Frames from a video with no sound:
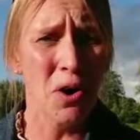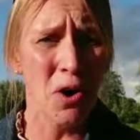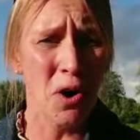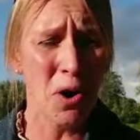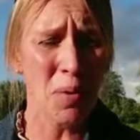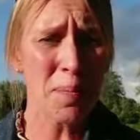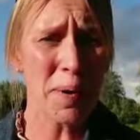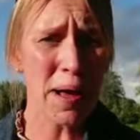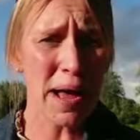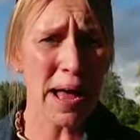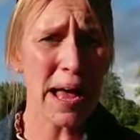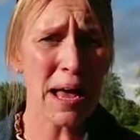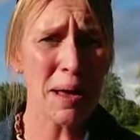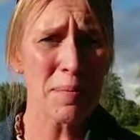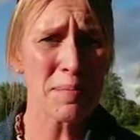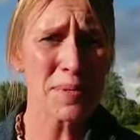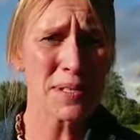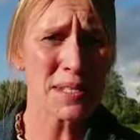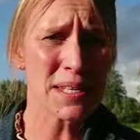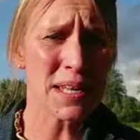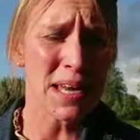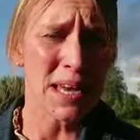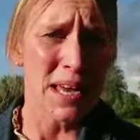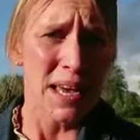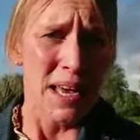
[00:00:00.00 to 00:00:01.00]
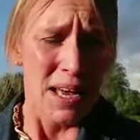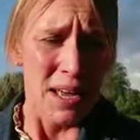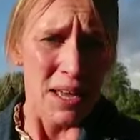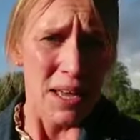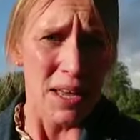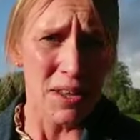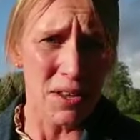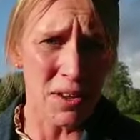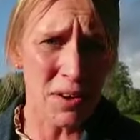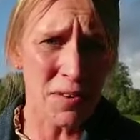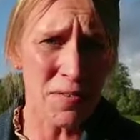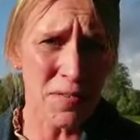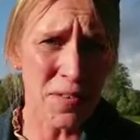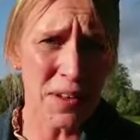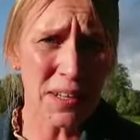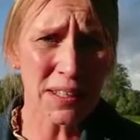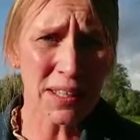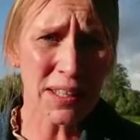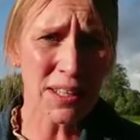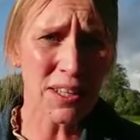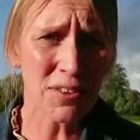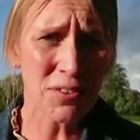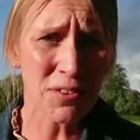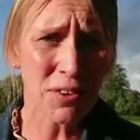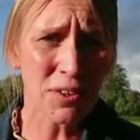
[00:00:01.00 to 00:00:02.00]
Or perhaps you feel
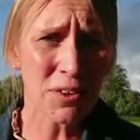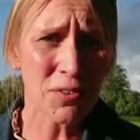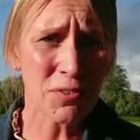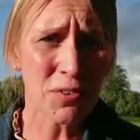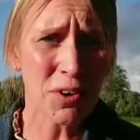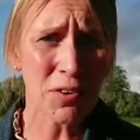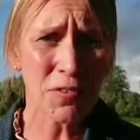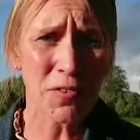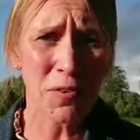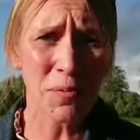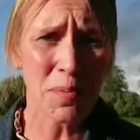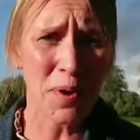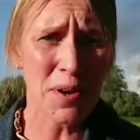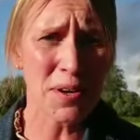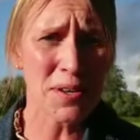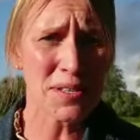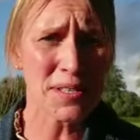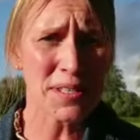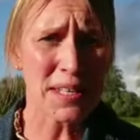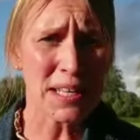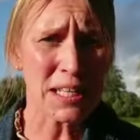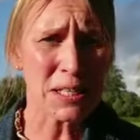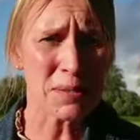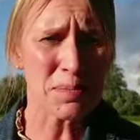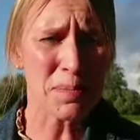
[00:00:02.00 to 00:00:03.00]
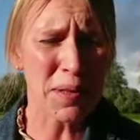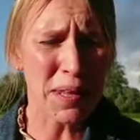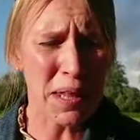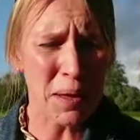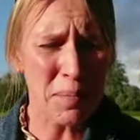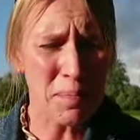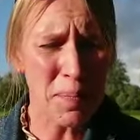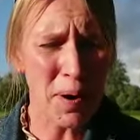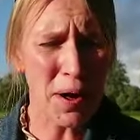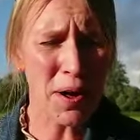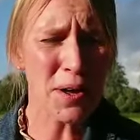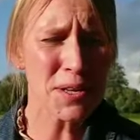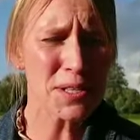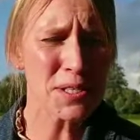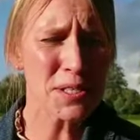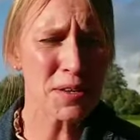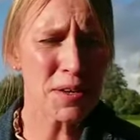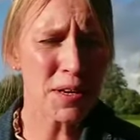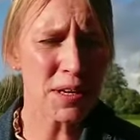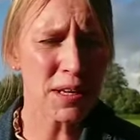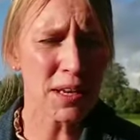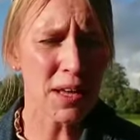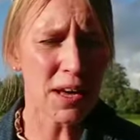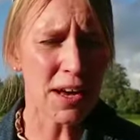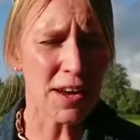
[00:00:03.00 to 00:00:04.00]
like you're on the rock for most things, but there are parts of
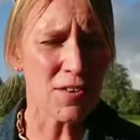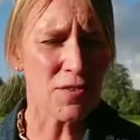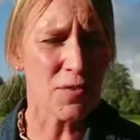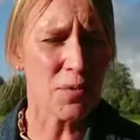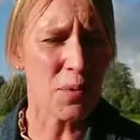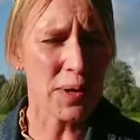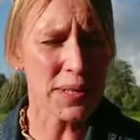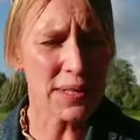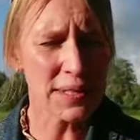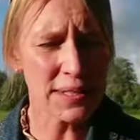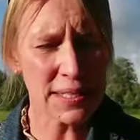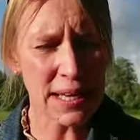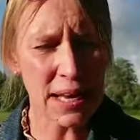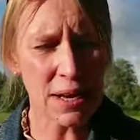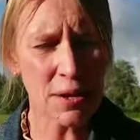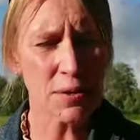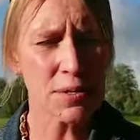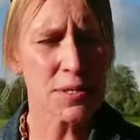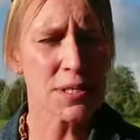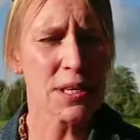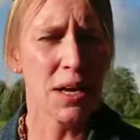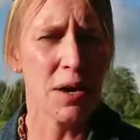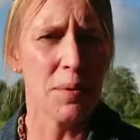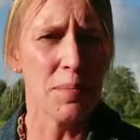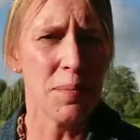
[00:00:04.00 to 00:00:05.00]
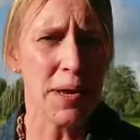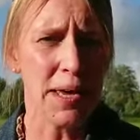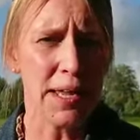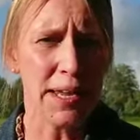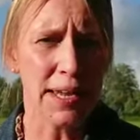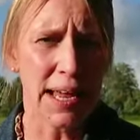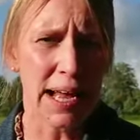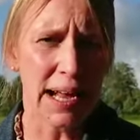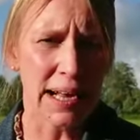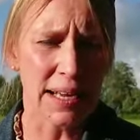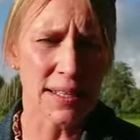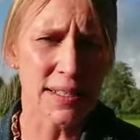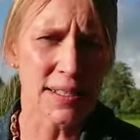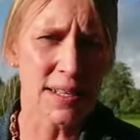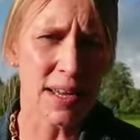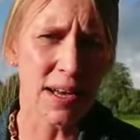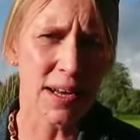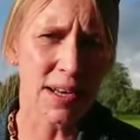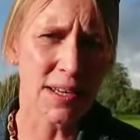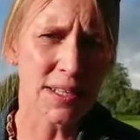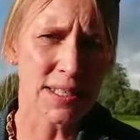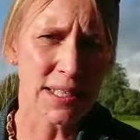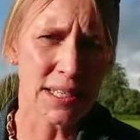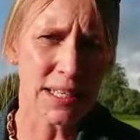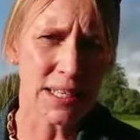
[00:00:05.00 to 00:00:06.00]
your life where doubts come in,
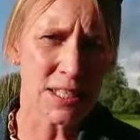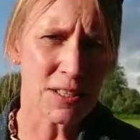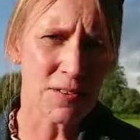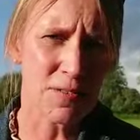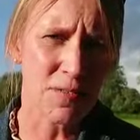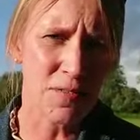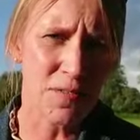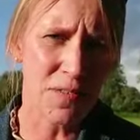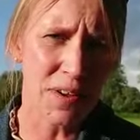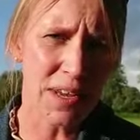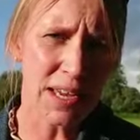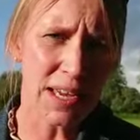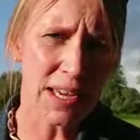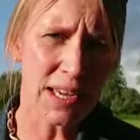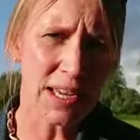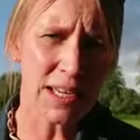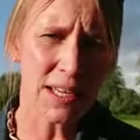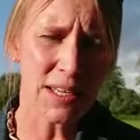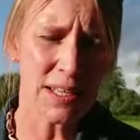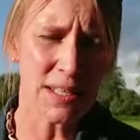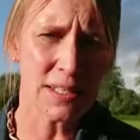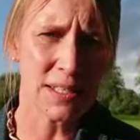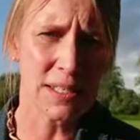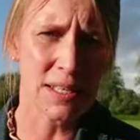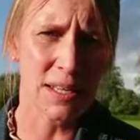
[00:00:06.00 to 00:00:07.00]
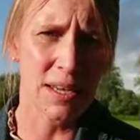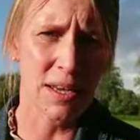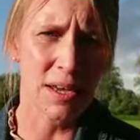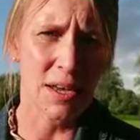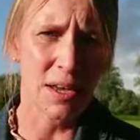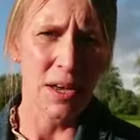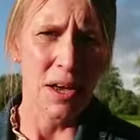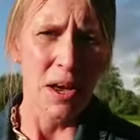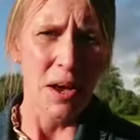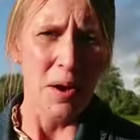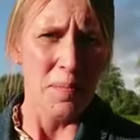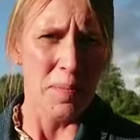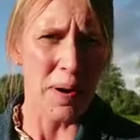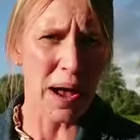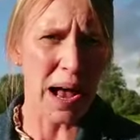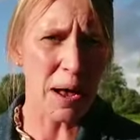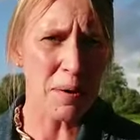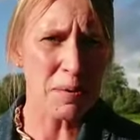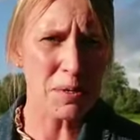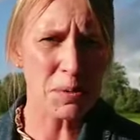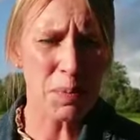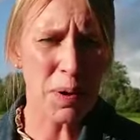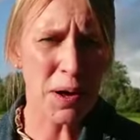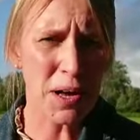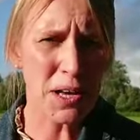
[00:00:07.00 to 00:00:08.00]
anxieties, fears,
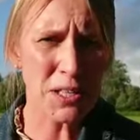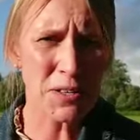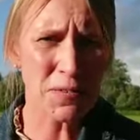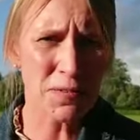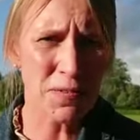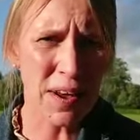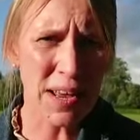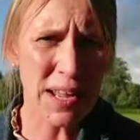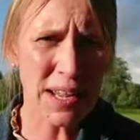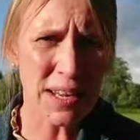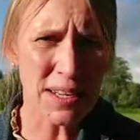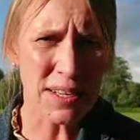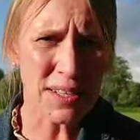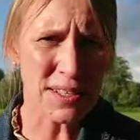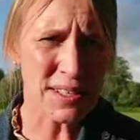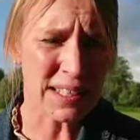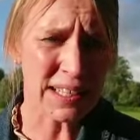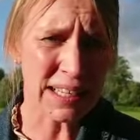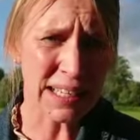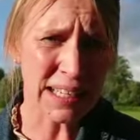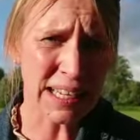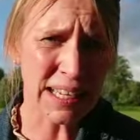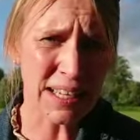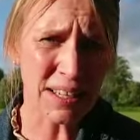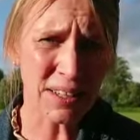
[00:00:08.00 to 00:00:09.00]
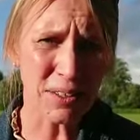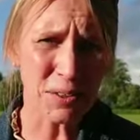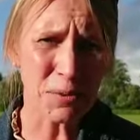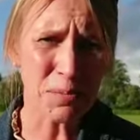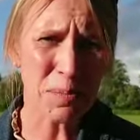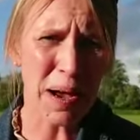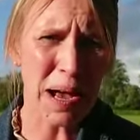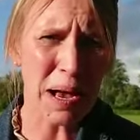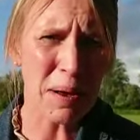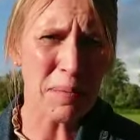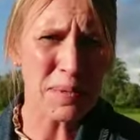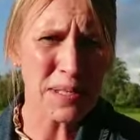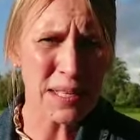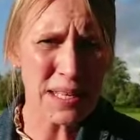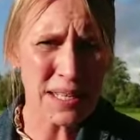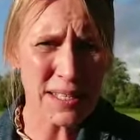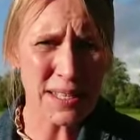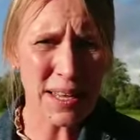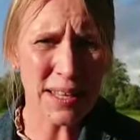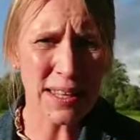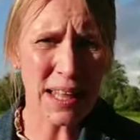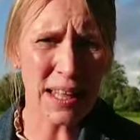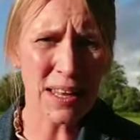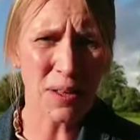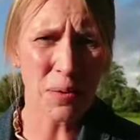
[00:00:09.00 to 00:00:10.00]
perhaps past failures and guilt, perhaps things
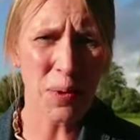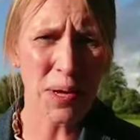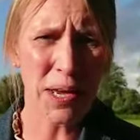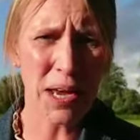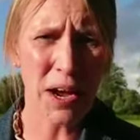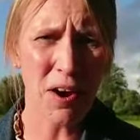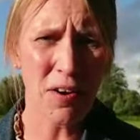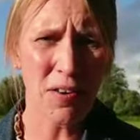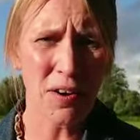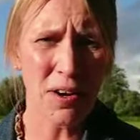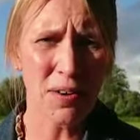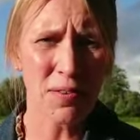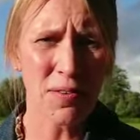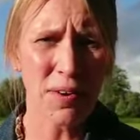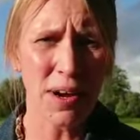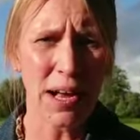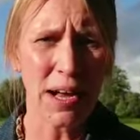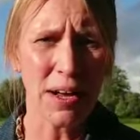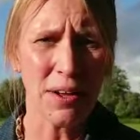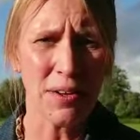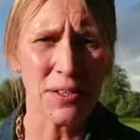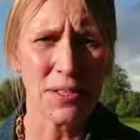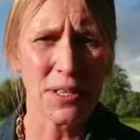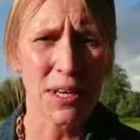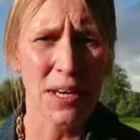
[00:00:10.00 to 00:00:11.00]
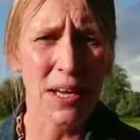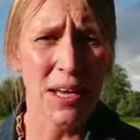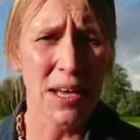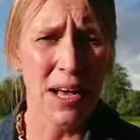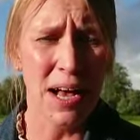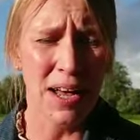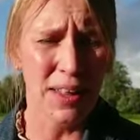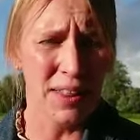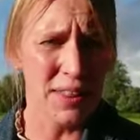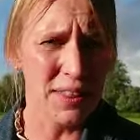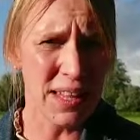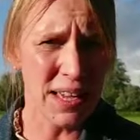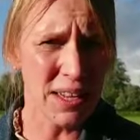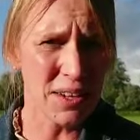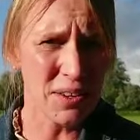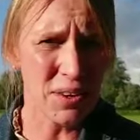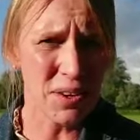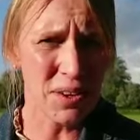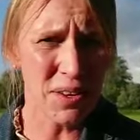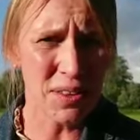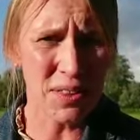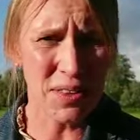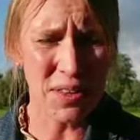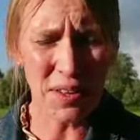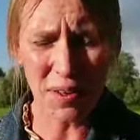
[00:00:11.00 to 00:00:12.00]
like that that we carry around. And then
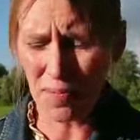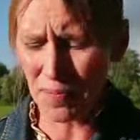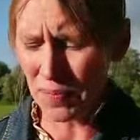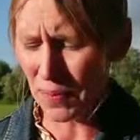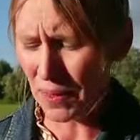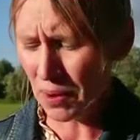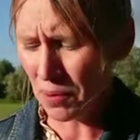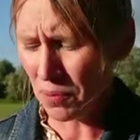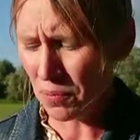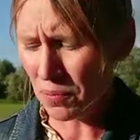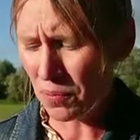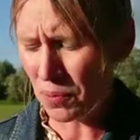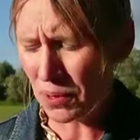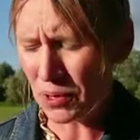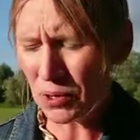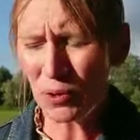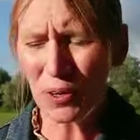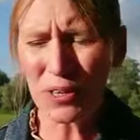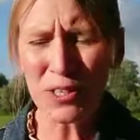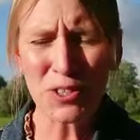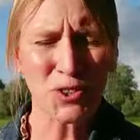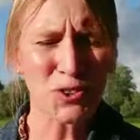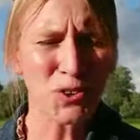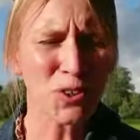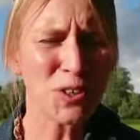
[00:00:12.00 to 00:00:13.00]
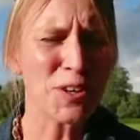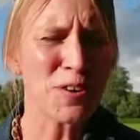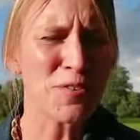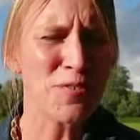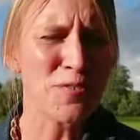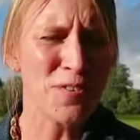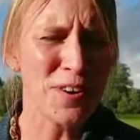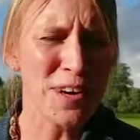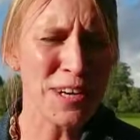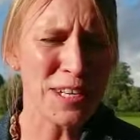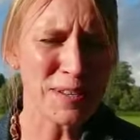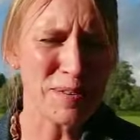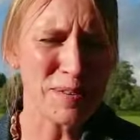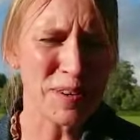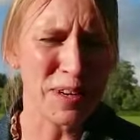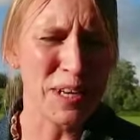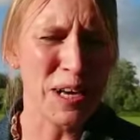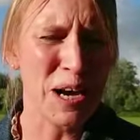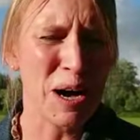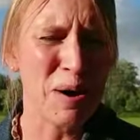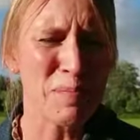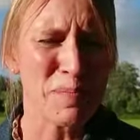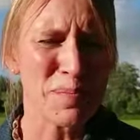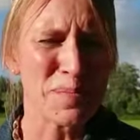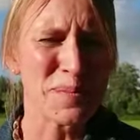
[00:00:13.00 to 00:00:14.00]
we're not enjoying the freedom that
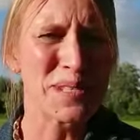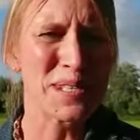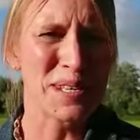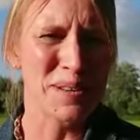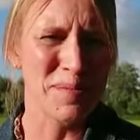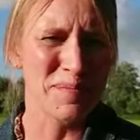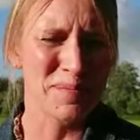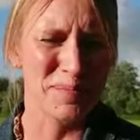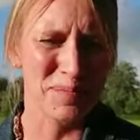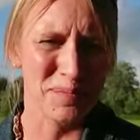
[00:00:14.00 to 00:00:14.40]
comes